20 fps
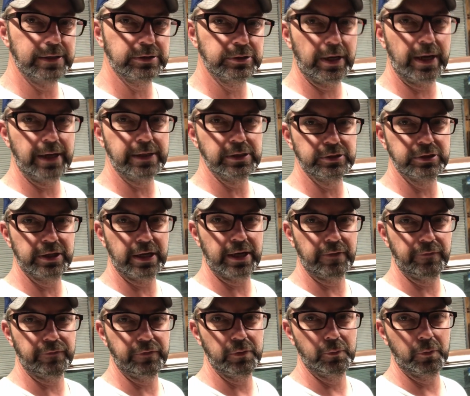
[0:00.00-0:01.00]
tried to check a
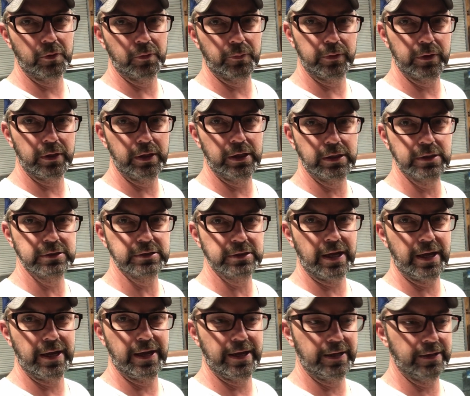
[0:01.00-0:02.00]
few more plugs,
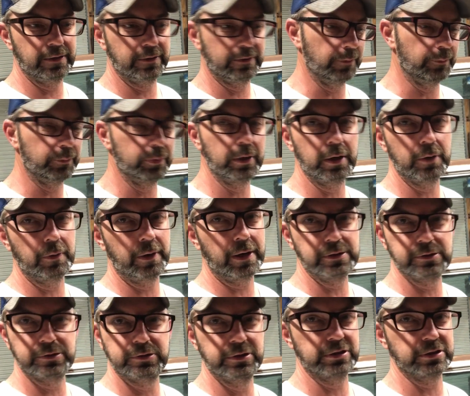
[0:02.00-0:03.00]
and the plug
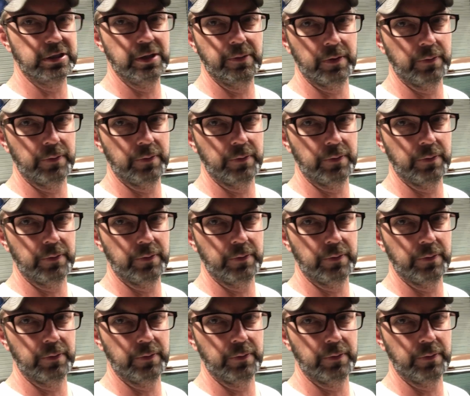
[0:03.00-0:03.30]
wires are just coming